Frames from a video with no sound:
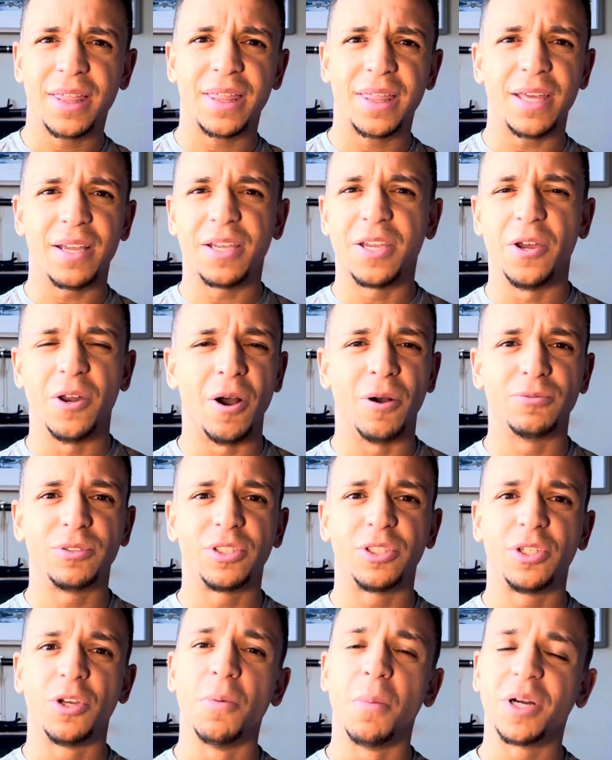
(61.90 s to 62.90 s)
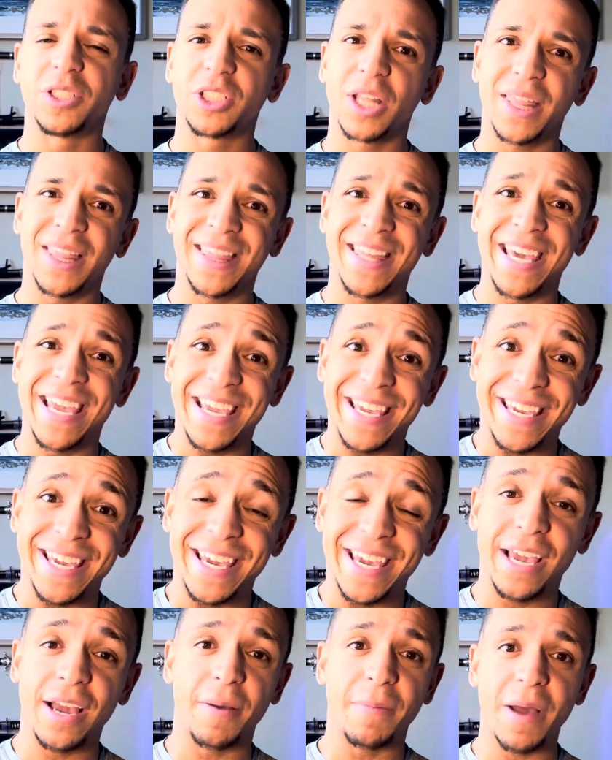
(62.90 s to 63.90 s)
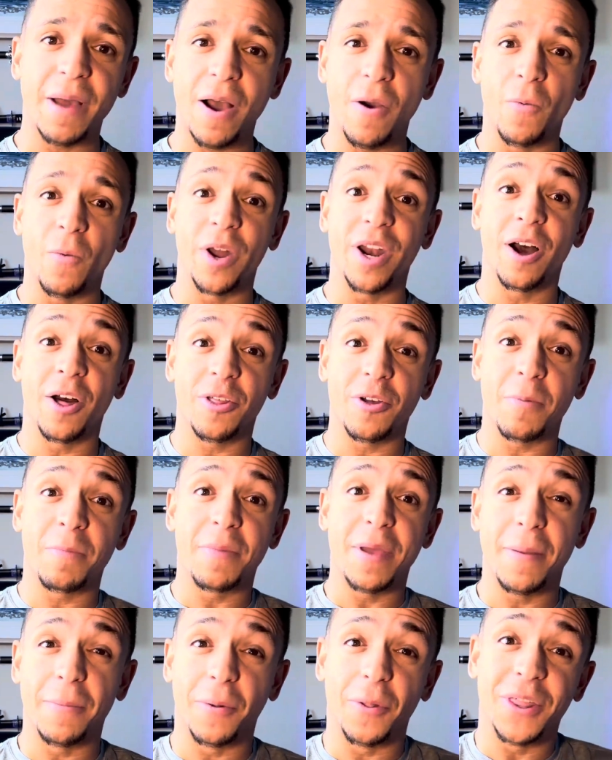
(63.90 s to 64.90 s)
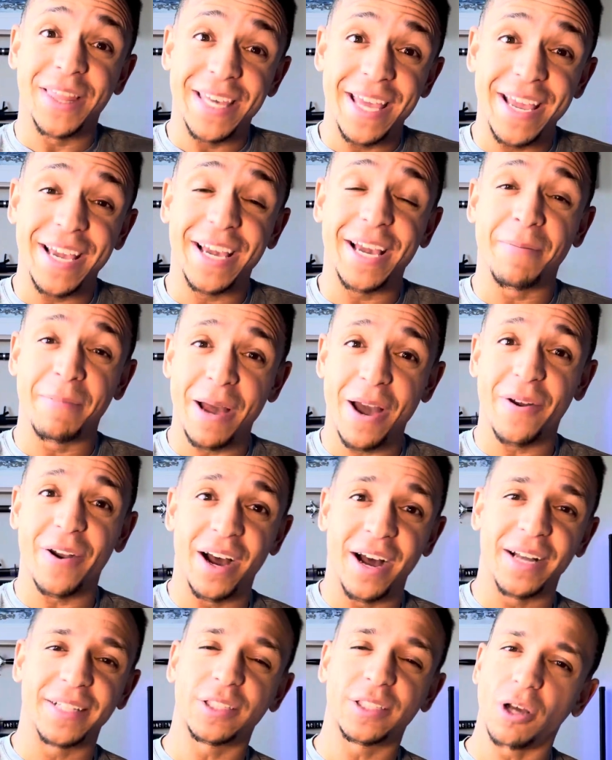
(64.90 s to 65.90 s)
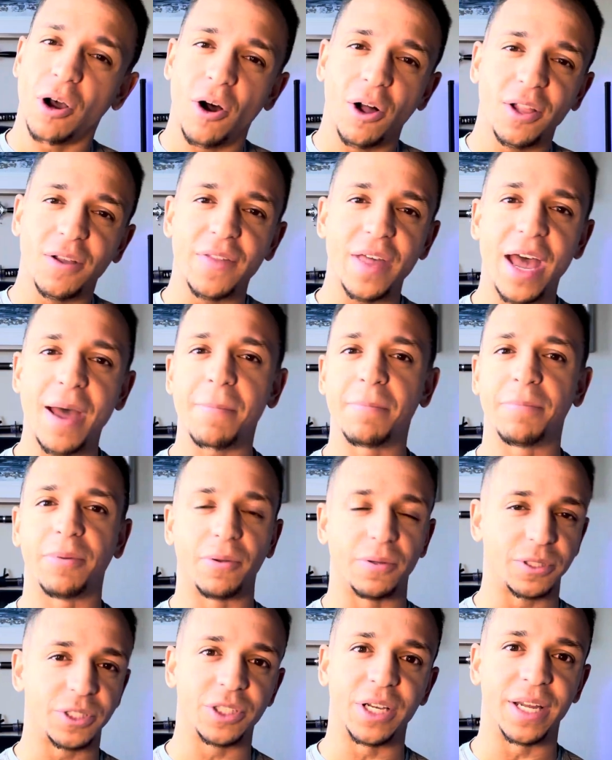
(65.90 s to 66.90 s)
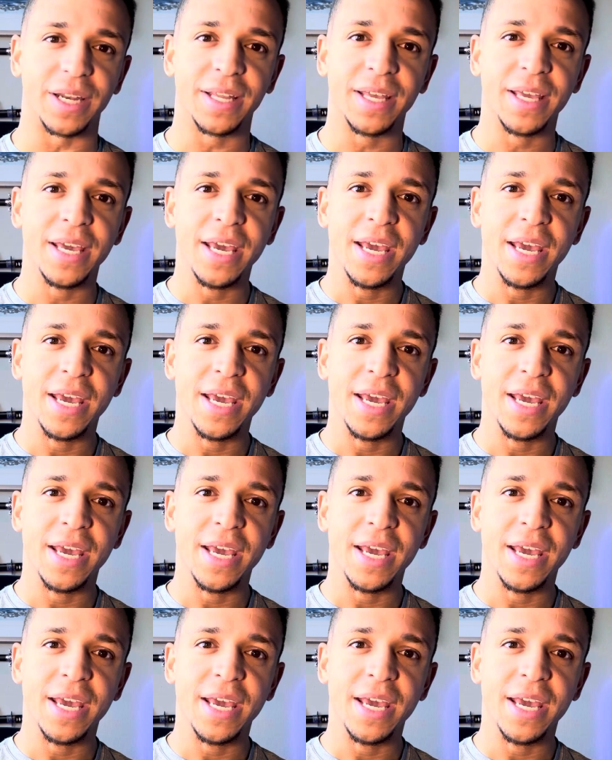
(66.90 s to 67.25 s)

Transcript: too much thinking about what other people think about us, all of that bullshit.